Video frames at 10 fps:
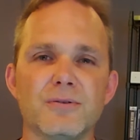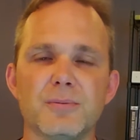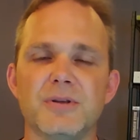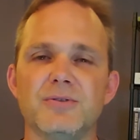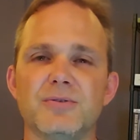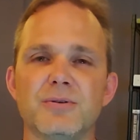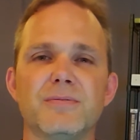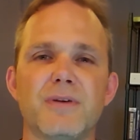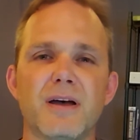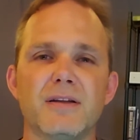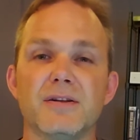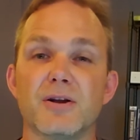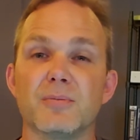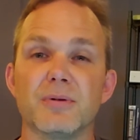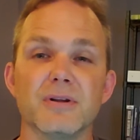to be unified in
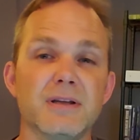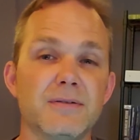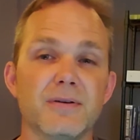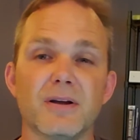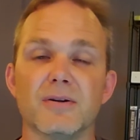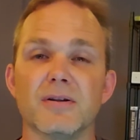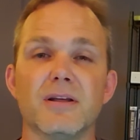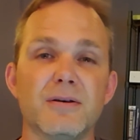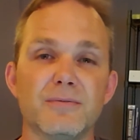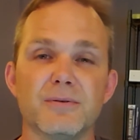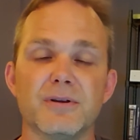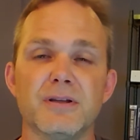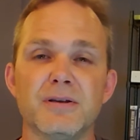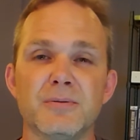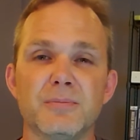our belief, our love for
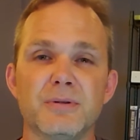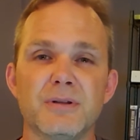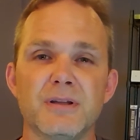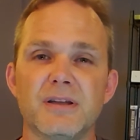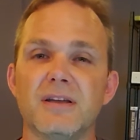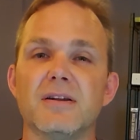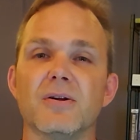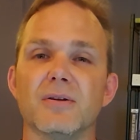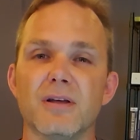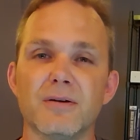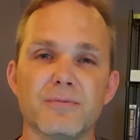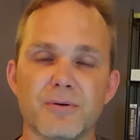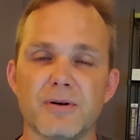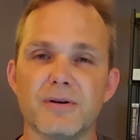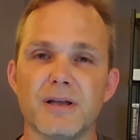him, and our love
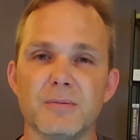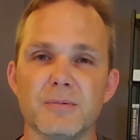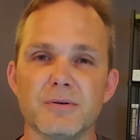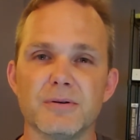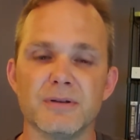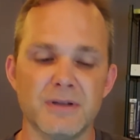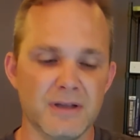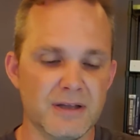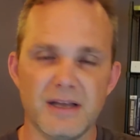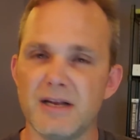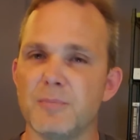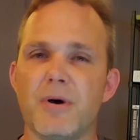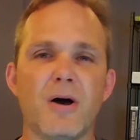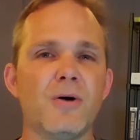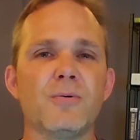for our neighbor. And then
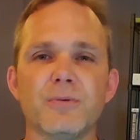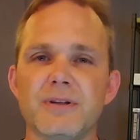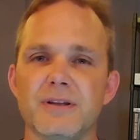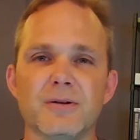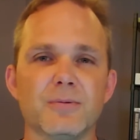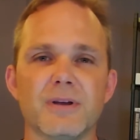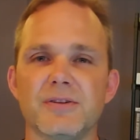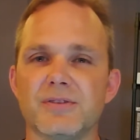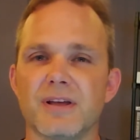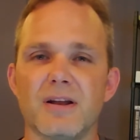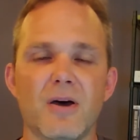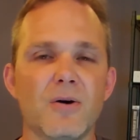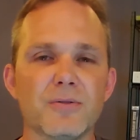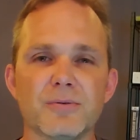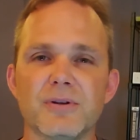Paul reiterates that
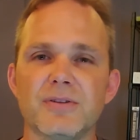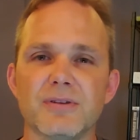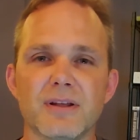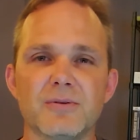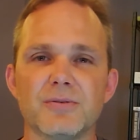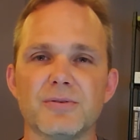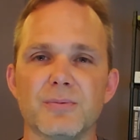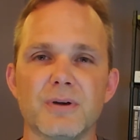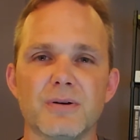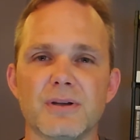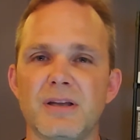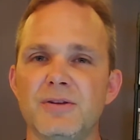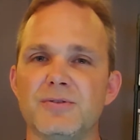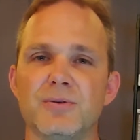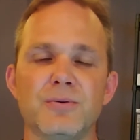all through his letters as well. He
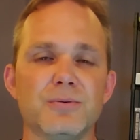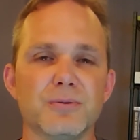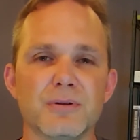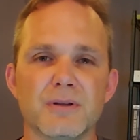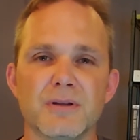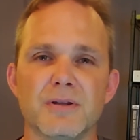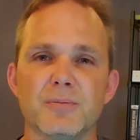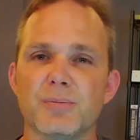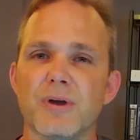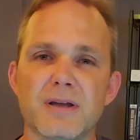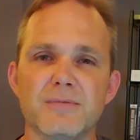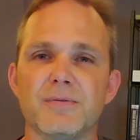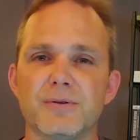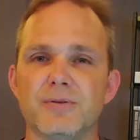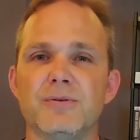too prayed
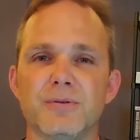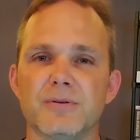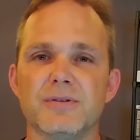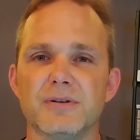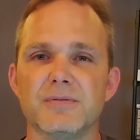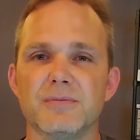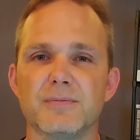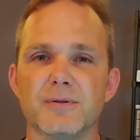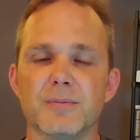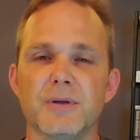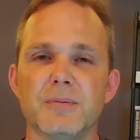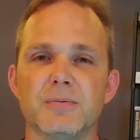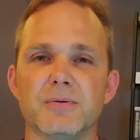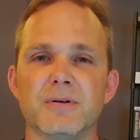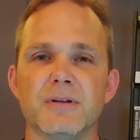for unity for the
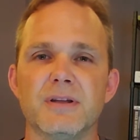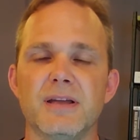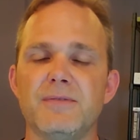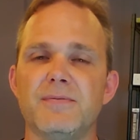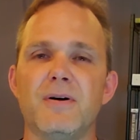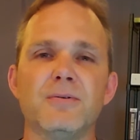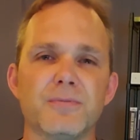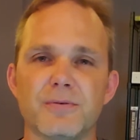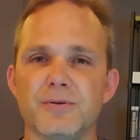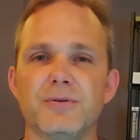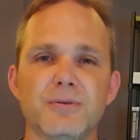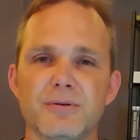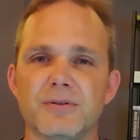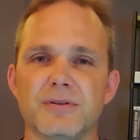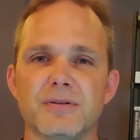people. He fought for
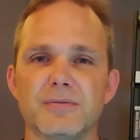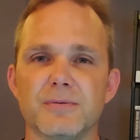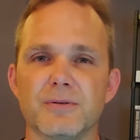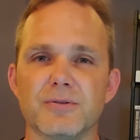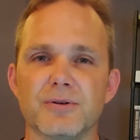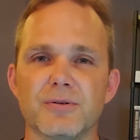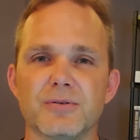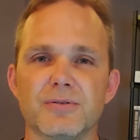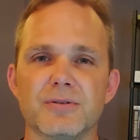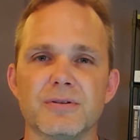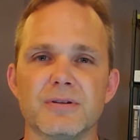unity for the church.